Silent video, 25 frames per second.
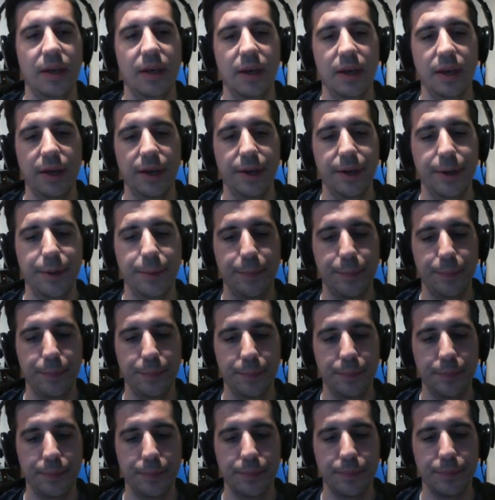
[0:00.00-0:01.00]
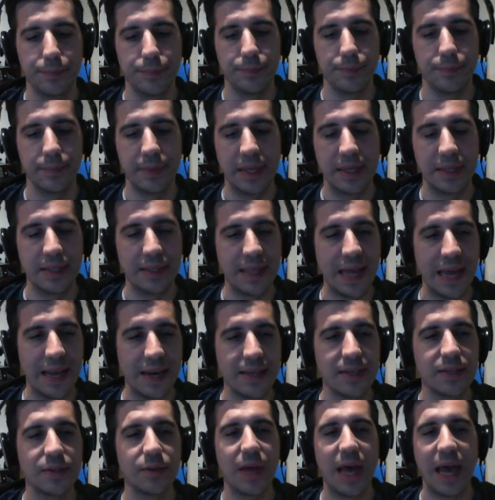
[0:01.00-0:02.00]
That
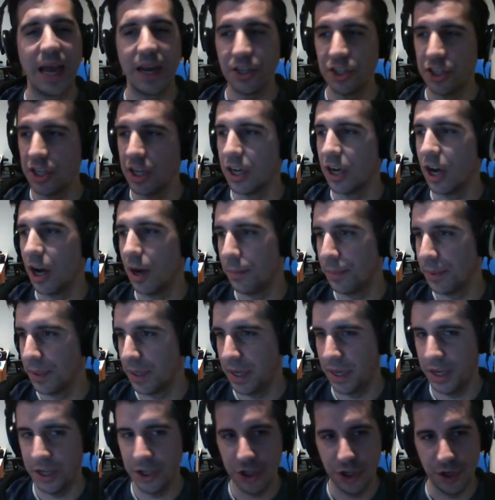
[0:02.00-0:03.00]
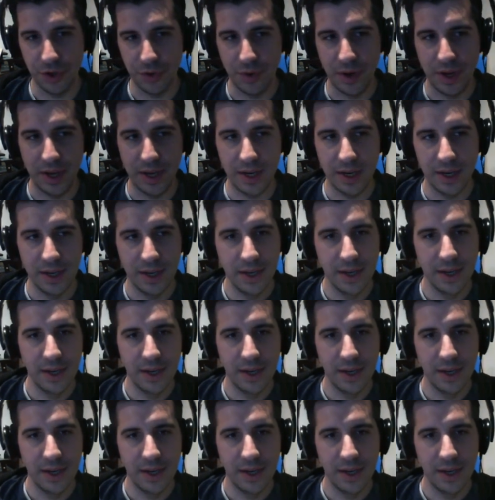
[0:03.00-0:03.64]
is actually a complication, right?